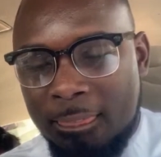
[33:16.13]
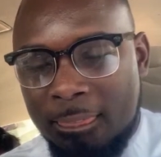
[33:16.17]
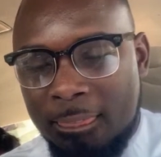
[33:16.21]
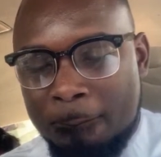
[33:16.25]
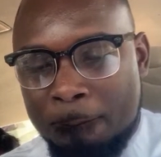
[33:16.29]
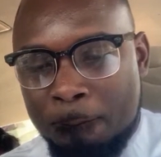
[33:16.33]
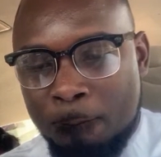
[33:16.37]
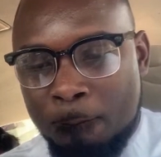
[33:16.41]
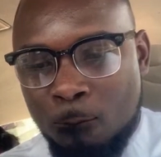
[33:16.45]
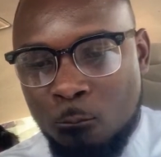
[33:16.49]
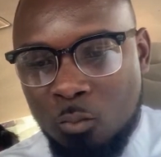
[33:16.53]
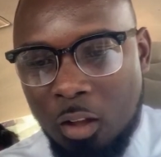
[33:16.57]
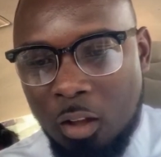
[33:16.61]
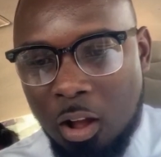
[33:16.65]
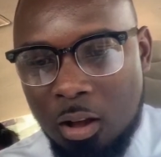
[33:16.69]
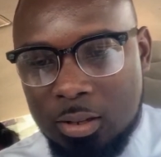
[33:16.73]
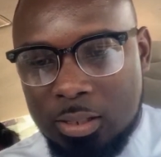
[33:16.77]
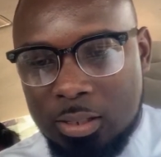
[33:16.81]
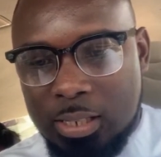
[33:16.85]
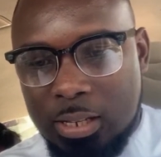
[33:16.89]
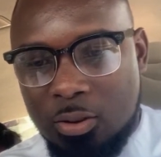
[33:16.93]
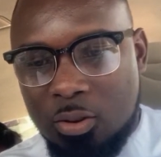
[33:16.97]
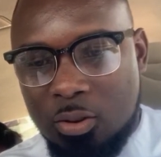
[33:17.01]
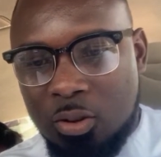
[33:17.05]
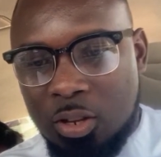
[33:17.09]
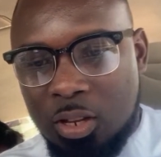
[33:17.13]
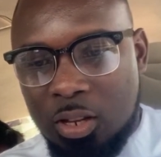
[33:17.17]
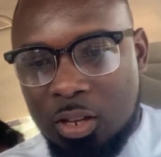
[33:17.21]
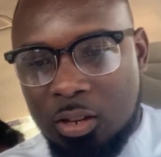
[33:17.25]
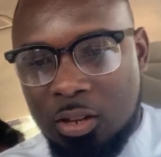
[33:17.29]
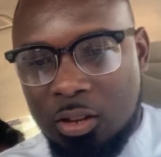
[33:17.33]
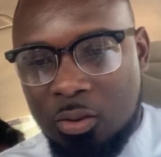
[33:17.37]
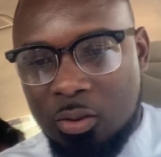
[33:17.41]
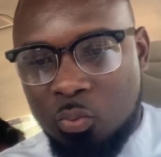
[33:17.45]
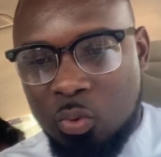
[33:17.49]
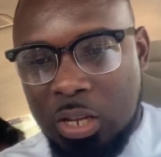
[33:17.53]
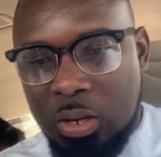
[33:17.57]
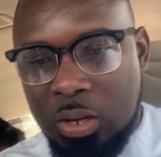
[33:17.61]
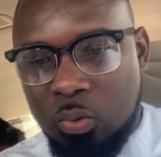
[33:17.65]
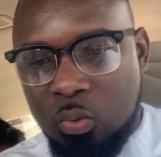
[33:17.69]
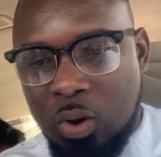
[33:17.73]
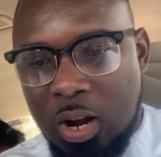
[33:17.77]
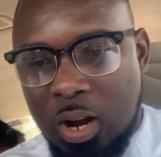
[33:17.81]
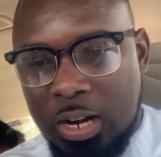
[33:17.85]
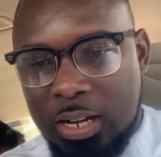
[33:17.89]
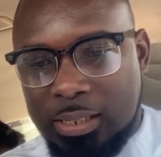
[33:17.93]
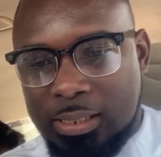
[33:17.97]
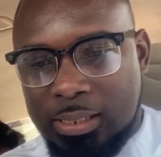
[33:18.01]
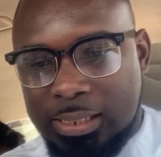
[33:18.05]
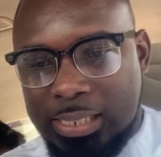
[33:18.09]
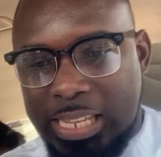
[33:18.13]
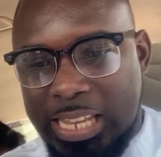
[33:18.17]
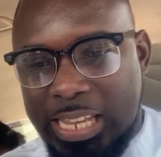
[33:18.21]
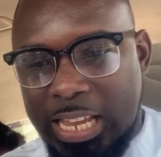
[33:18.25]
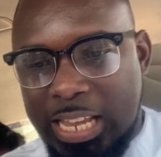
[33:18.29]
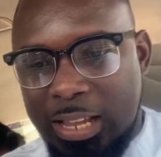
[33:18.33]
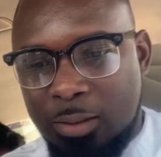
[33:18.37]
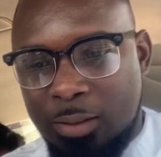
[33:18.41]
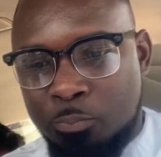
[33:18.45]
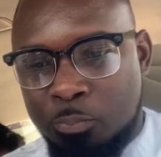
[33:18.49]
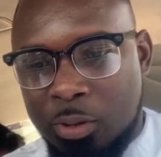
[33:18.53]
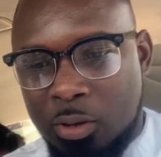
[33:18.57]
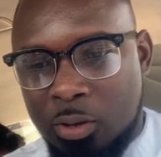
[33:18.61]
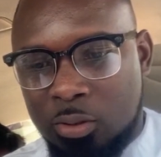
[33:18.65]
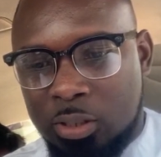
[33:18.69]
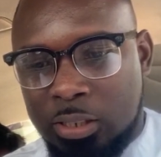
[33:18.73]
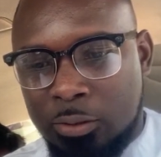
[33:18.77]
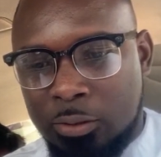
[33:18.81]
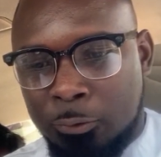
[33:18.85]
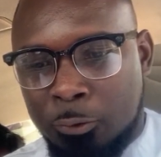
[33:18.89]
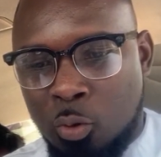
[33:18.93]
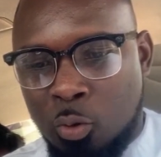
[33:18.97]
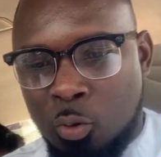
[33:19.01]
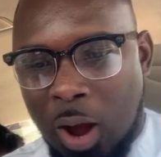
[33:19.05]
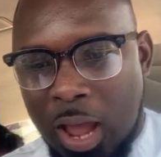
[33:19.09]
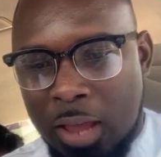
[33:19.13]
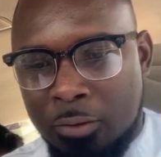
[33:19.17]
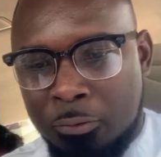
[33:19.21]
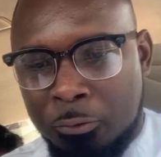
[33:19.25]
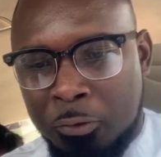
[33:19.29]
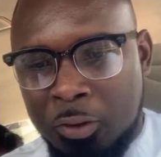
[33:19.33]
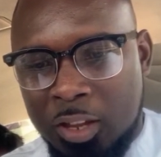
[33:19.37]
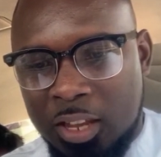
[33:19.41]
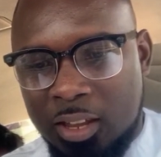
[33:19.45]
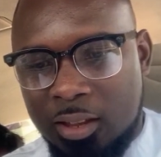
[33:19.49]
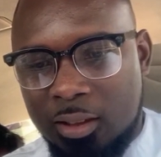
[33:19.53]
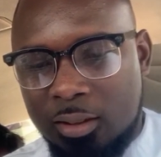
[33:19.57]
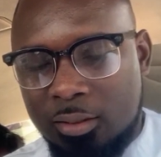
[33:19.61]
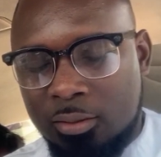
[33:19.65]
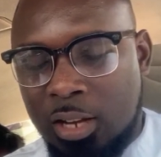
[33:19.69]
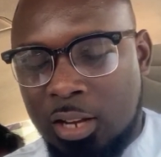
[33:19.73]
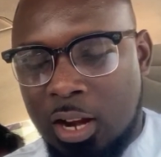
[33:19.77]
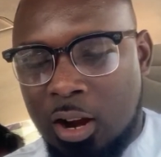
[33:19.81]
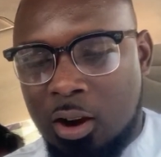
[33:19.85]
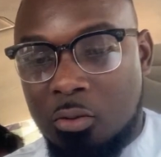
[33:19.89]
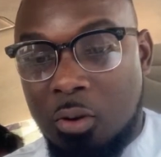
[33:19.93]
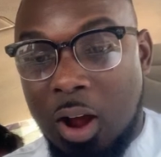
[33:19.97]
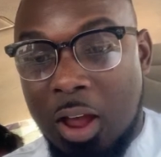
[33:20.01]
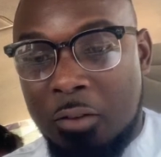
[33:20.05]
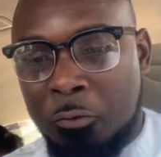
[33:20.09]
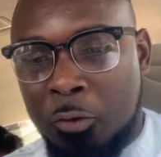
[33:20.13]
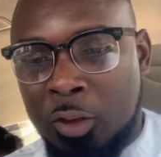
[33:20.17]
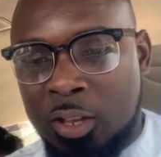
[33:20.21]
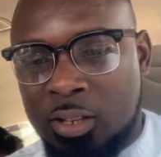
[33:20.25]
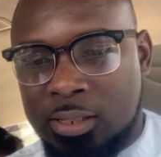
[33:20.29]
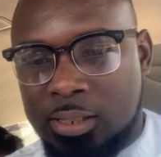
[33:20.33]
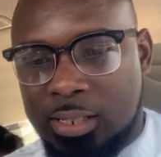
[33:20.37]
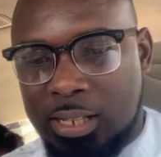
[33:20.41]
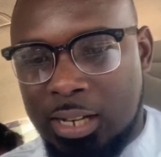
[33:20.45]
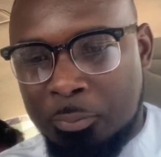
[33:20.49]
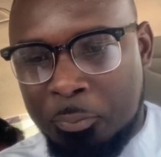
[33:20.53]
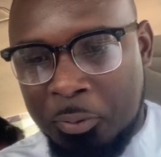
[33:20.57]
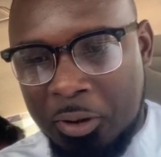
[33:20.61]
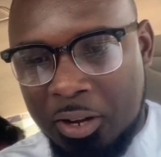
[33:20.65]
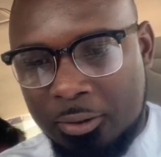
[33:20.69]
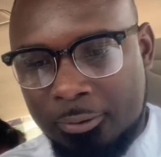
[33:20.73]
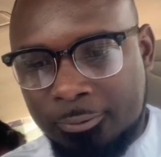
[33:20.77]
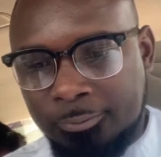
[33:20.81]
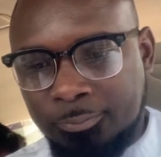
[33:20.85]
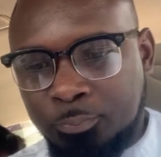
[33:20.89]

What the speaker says: I say we want to see beautiful wifey. Now wifey is sleeping.